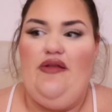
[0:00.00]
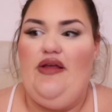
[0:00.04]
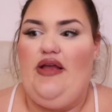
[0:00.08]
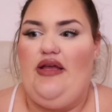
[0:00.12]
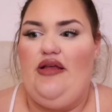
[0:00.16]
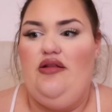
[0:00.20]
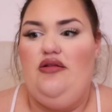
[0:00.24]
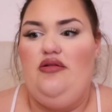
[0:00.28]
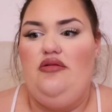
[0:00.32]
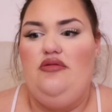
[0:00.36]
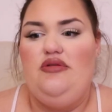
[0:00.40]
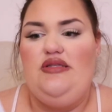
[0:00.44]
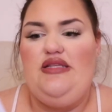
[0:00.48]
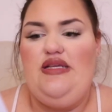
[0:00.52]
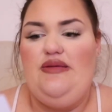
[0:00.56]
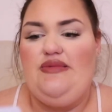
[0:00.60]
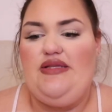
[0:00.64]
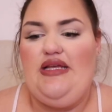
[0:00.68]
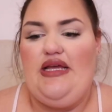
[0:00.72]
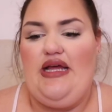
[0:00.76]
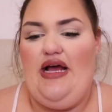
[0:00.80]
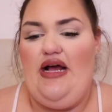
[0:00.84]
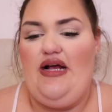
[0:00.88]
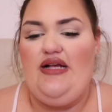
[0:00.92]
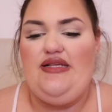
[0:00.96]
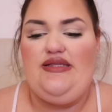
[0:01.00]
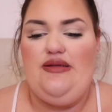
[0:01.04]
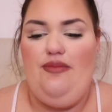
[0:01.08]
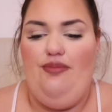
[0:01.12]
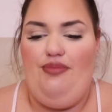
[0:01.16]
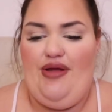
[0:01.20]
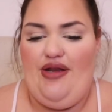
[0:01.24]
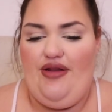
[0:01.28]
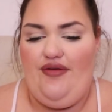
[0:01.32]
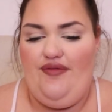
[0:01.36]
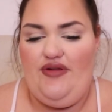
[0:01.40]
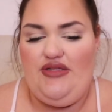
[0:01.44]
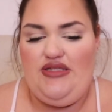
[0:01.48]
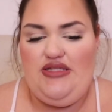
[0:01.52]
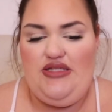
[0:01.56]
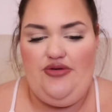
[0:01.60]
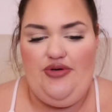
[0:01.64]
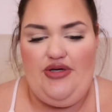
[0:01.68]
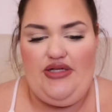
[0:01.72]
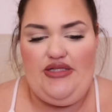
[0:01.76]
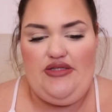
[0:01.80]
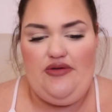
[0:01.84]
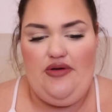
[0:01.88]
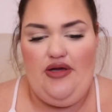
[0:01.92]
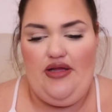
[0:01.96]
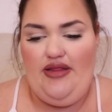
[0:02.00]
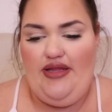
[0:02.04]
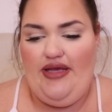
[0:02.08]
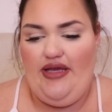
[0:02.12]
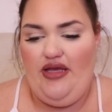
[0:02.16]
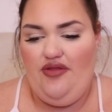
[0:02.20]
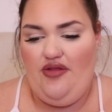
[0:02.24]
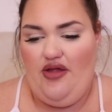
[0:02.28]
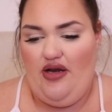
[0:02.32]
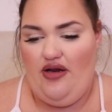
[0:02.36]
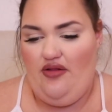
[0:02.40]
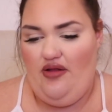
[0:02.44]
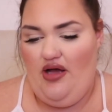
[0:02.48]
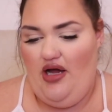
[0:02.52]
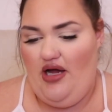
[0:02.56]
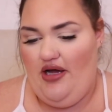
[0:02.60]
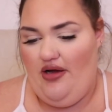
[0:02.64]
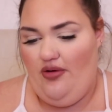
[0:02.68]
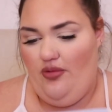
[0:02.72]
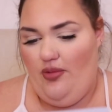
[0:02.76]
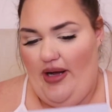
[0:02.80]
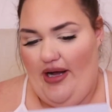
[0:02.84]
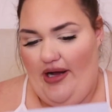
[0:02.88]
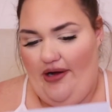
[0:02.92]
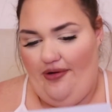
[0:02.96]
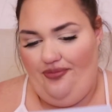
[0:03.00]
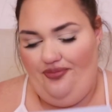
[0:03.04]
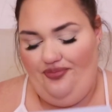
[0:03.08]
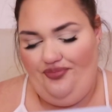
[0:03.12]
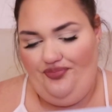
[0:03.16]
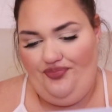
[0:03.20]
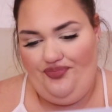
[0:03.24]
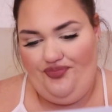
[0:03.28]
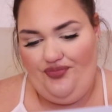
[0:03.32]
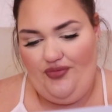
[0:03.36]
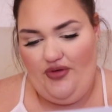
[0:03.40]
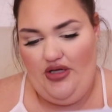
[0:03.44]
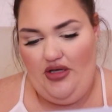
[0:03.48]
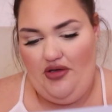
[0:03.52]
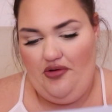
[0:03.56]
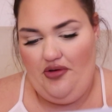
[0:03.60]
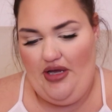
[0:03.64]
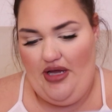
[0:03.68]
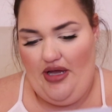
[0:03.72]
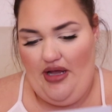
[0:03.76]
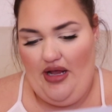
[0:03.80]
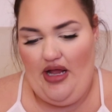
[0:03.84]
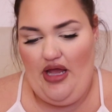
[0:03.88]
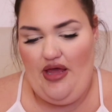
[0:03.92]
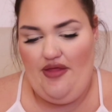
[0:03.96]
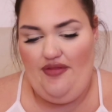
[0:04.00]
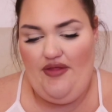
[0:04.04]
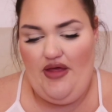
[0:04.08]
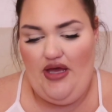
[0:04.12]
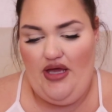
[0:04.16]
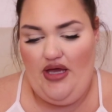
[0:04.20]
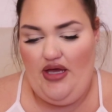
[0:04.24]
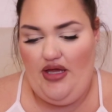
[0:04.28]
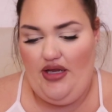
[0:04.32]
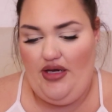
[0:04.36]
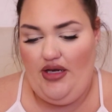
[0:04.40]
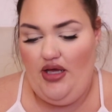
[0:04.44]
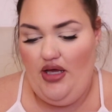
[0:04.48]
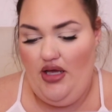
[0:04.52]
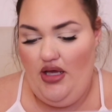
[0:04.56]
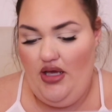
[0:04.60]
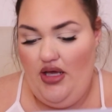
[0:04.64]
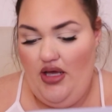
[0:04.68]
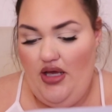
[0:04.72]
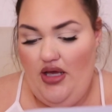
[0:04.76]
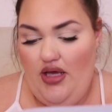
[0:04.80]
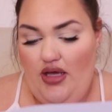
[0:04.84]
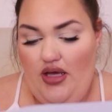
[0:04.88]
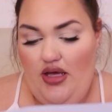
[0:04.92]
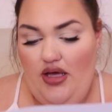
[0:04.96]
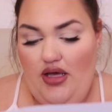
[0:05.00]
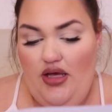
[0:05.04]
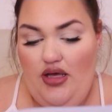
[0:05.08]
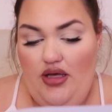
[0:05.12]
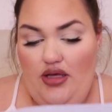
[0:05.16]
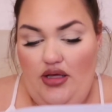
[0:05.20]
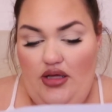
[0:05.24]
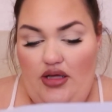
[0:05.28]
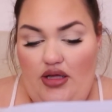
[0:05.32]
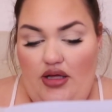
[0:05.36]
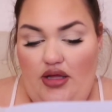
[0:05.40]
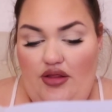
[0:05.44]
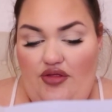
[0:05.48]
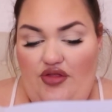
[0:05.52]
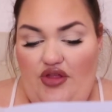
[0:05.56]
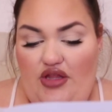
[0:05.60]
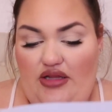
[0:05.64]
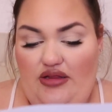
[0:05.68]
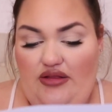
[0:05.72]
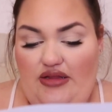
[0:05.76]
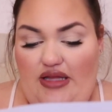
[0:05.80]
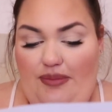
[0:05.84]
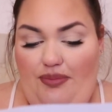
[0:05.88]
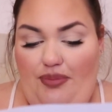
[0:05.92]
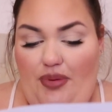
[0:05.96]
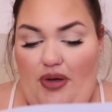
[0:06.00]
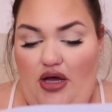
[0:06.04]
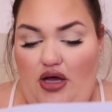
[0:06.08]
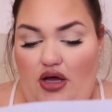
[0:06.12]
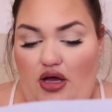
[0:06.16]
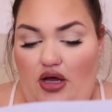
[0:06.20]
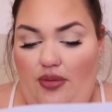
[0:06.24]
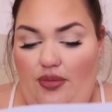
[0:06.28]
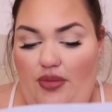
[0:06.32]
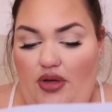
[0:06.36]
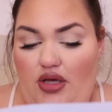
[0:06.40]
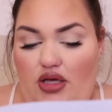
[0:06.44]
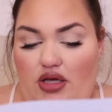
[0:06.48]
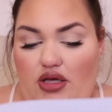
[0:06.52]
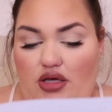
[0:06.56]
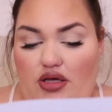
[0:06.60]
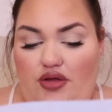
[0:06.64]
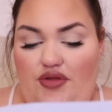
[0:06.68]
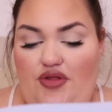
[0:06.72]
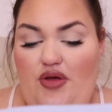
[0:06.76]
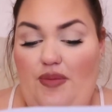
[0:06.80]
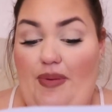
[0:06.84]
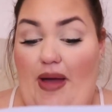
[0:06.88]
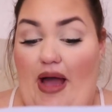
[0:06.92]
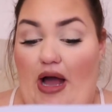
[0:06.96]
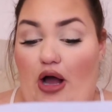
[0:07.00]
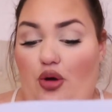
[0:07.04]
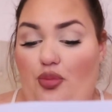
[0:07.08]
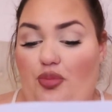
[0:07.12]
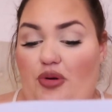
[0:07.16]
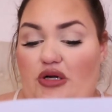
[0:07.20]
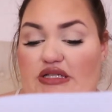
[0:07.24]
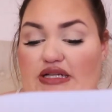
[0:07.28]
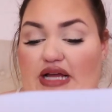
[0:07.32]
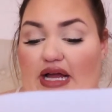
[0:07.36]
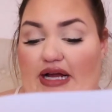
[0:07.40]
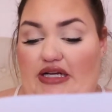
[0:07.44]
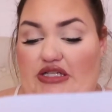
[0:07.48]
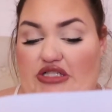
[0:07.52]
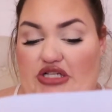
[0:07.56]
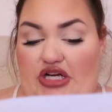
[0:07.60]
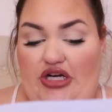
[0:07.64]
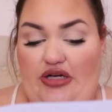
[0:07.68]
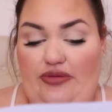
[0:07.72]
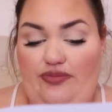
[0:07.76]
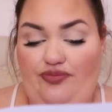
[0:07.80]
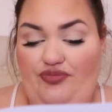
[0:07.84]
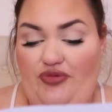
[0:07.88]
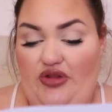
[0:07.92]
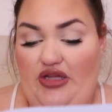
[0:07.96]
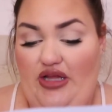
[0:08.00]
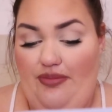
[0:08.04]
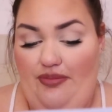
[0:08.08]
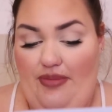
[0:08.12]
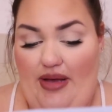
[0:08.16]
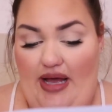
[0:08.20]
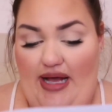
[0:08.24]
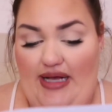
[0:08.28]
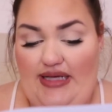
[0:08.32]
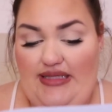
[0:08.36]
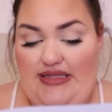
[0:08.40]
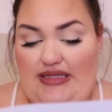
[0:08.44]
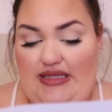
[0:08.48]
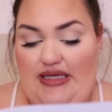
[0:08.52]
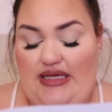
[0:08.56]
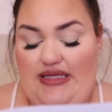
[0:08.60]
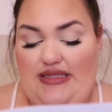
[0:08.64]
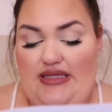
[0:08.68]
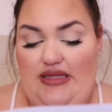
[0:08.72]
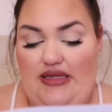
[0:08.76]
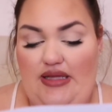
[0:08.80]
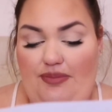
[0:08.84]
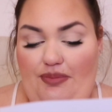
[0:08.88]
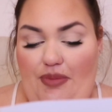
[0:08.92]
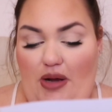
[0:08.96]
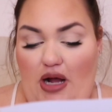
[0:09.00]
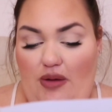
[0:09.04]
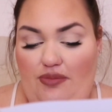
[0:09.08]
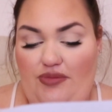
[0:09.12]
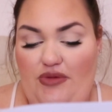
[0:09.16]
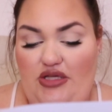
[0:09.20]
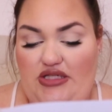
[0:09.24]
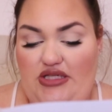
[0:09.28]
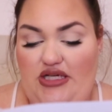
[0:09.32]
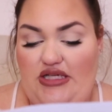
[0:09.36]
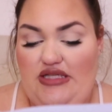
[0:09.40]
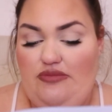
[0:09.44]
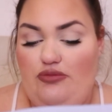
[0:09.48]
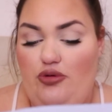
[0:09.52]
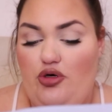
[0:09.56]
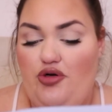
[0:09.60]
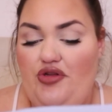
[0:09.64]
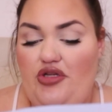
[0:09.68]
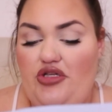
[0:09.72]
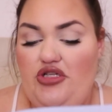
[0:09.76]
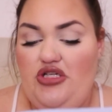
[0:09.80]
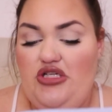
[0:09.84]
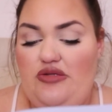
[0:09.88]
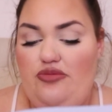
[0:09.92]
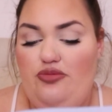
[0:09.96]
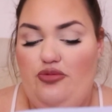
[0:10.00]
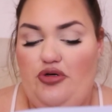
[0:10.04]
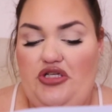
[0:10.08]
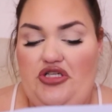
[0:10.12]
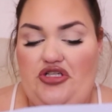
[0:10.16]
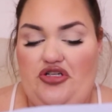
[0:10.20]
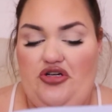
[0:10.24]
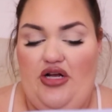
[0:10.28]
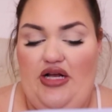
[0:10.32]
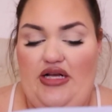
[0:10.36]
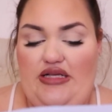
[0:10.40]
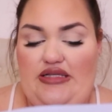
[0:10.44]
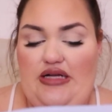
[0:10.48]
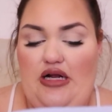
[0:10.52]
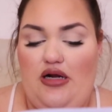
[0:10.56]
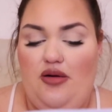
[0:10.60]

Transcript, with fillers: Like it seems like it has some benefits to it. So I like that a lot. Wow. Okay. And then the lip balm, the pout protector lip mask is a lip balm that does more than just moisturize.